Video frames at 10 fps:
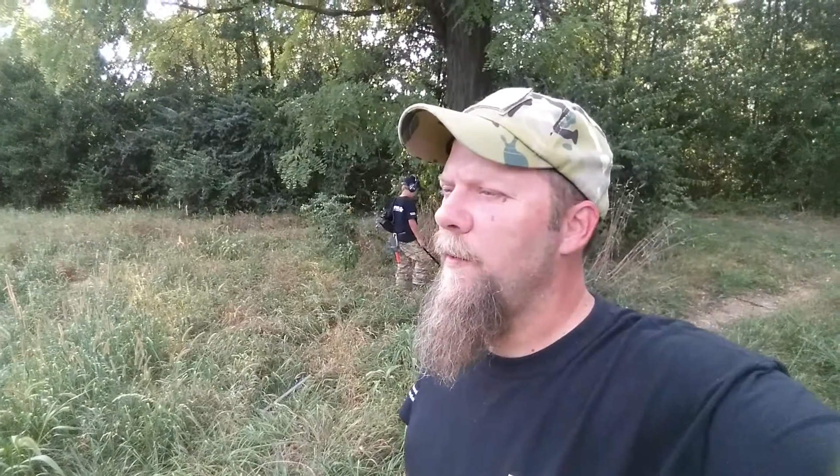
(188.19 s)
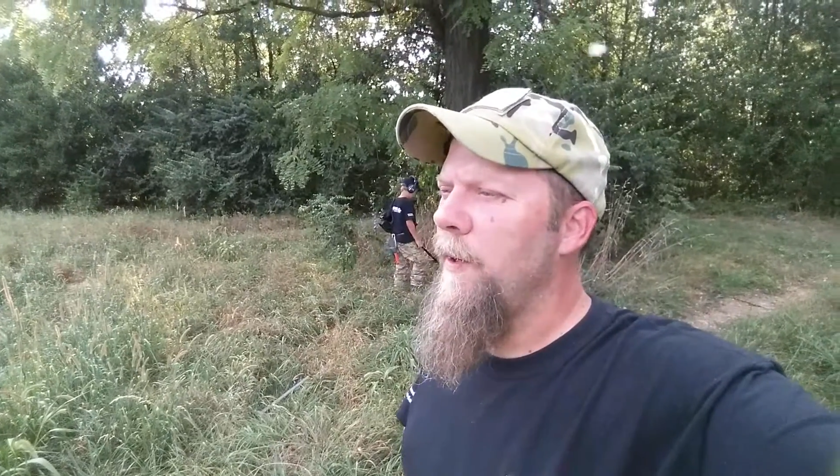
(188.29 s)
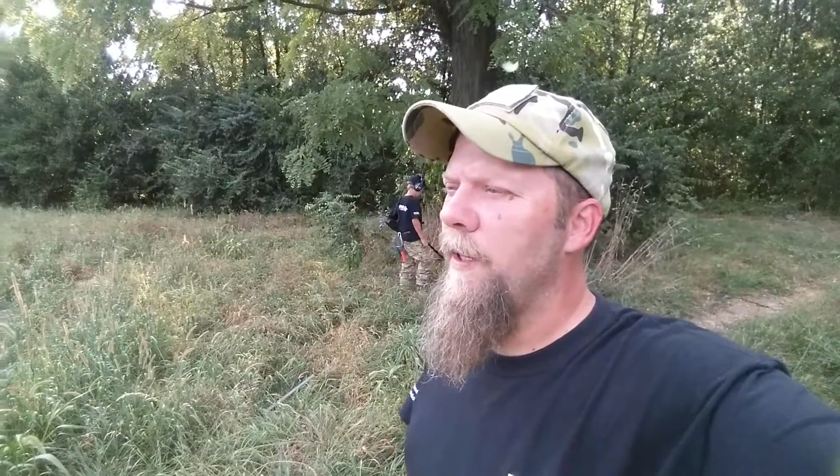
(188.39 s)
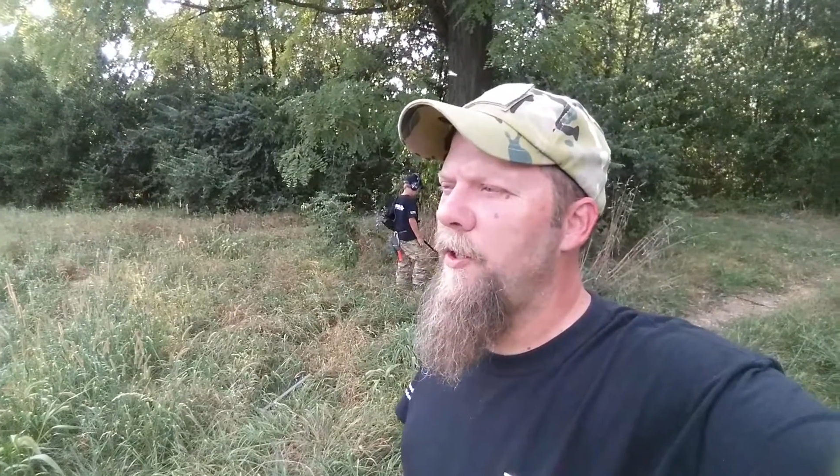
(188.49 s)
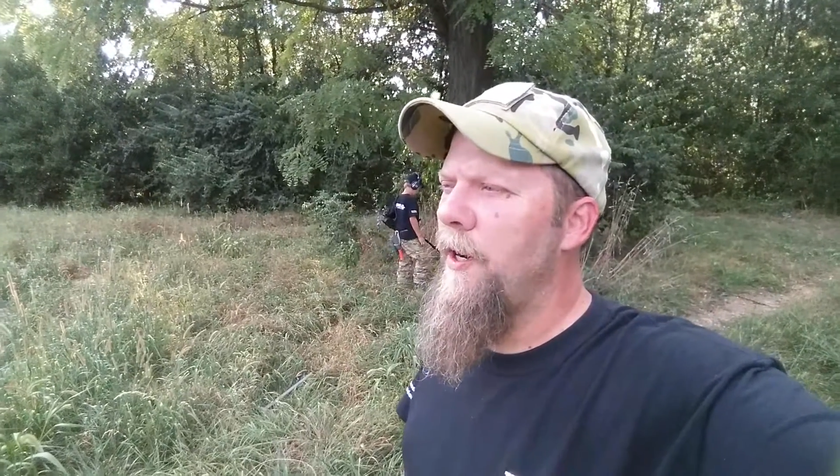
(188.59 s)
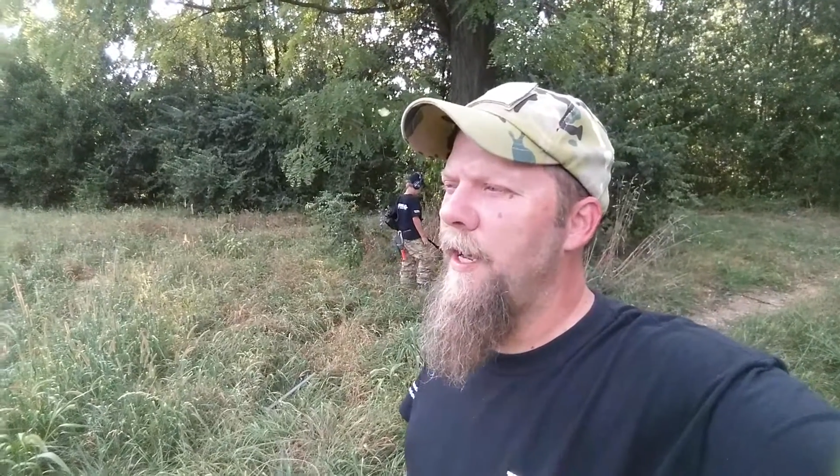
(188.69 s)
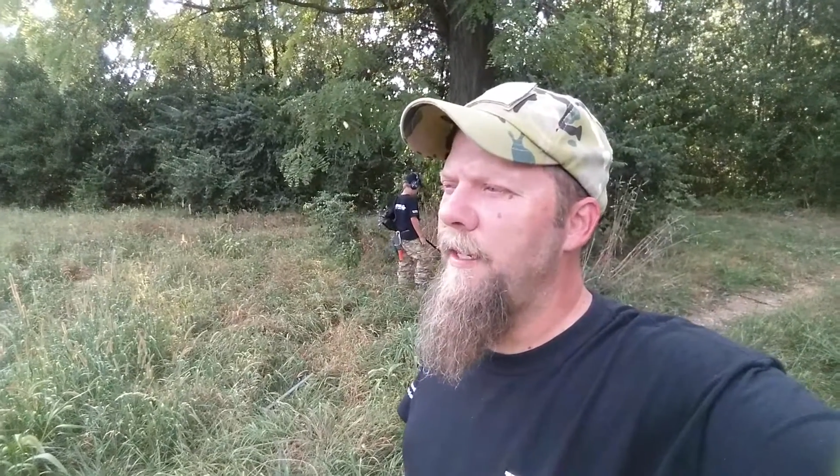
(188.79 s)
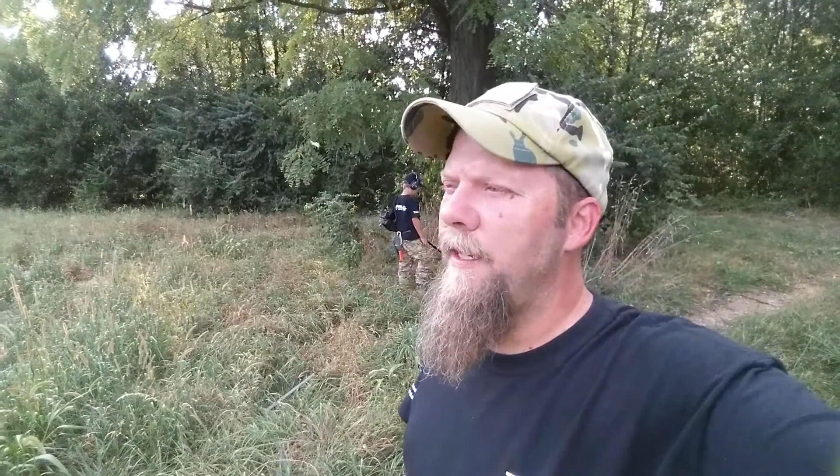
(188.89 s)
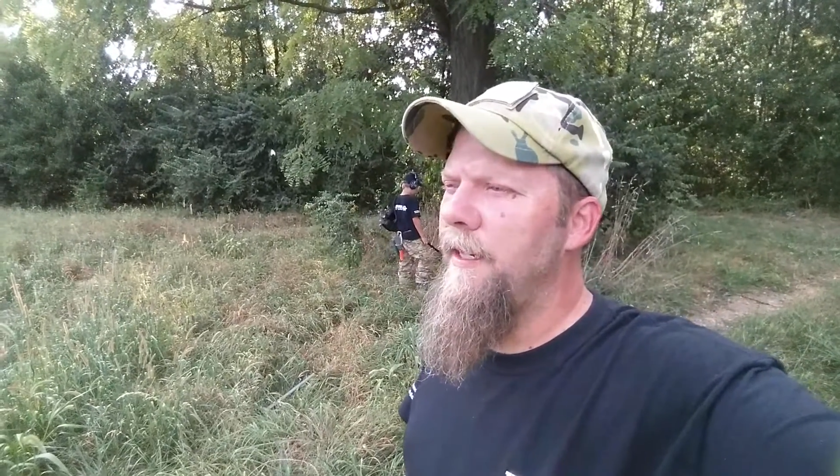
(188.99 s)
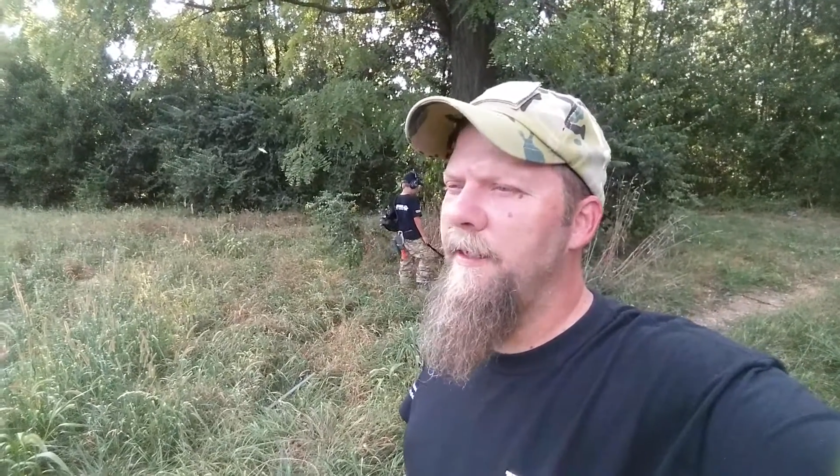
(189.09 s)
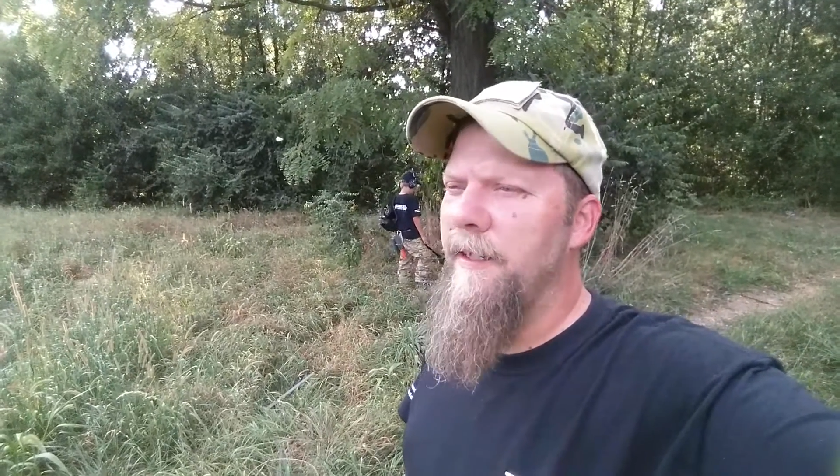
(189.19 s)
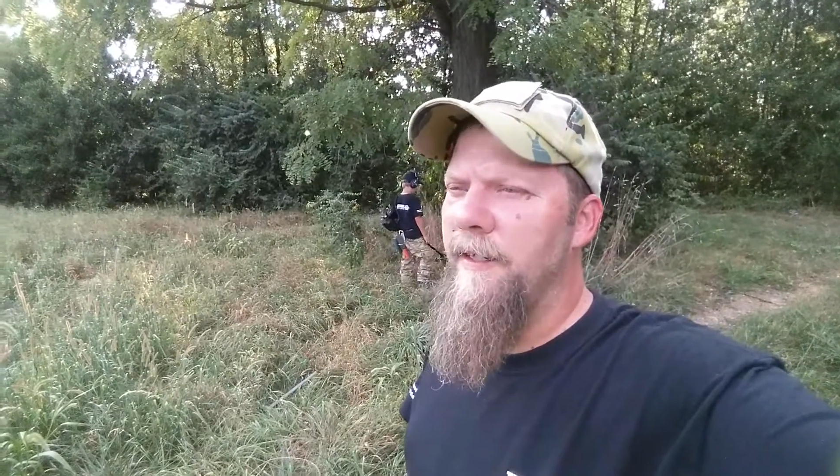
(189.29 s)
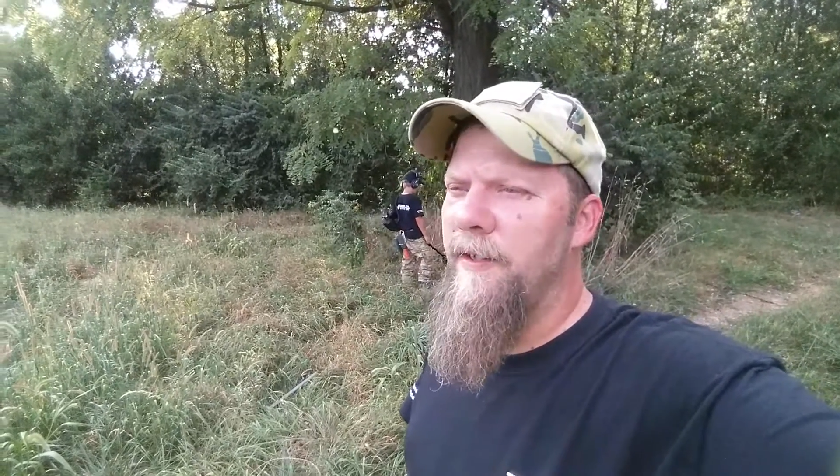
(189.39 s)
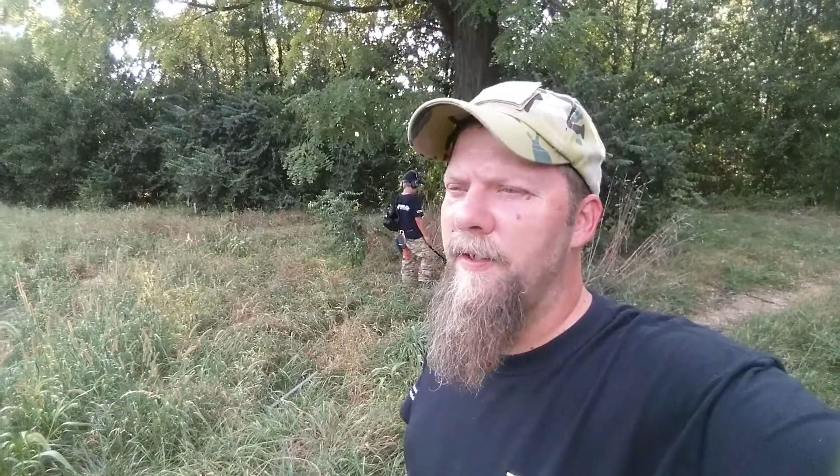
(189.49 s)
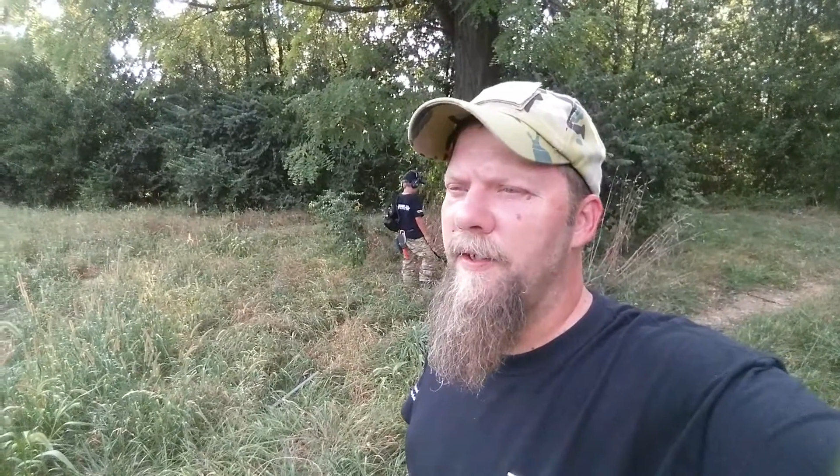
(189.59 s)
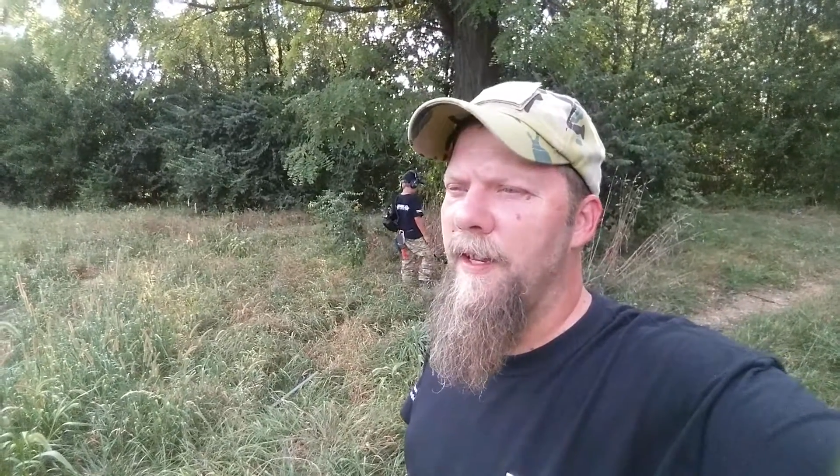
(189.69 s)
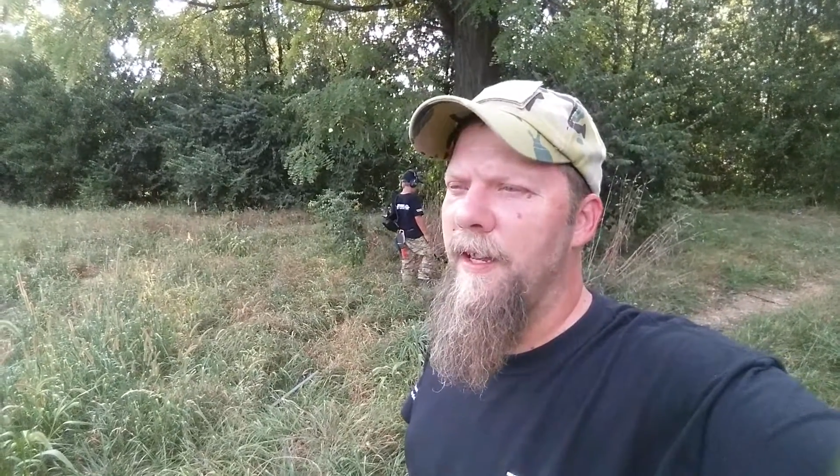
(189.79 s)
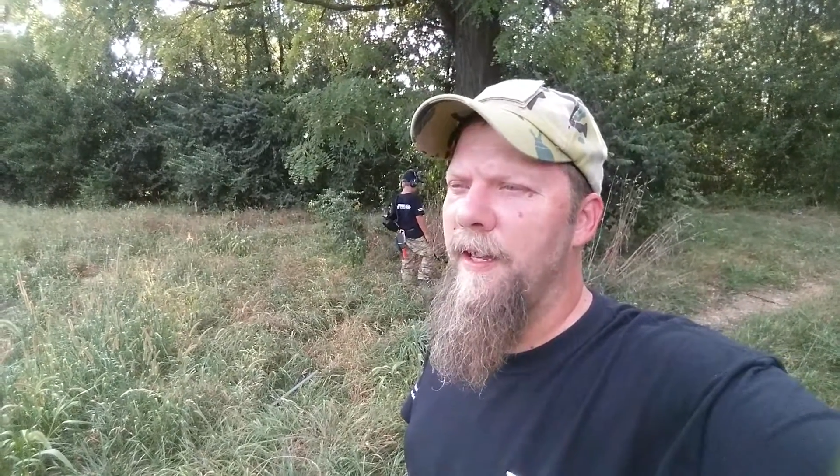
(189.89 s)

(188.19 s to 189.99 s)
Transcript: We're going to try and dig this